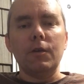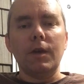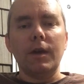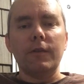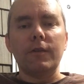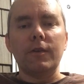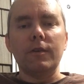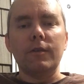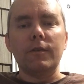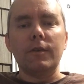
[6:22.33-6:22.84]

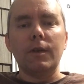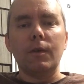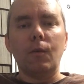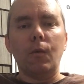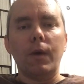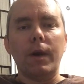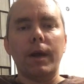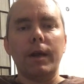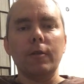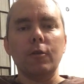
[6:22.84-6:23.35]
guys can see
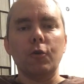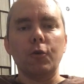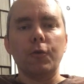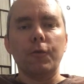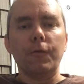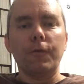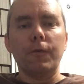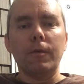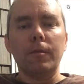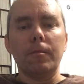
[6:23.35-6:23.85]
what I
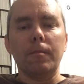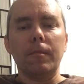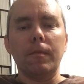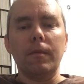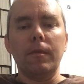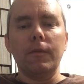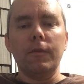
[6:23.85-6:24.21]
learned from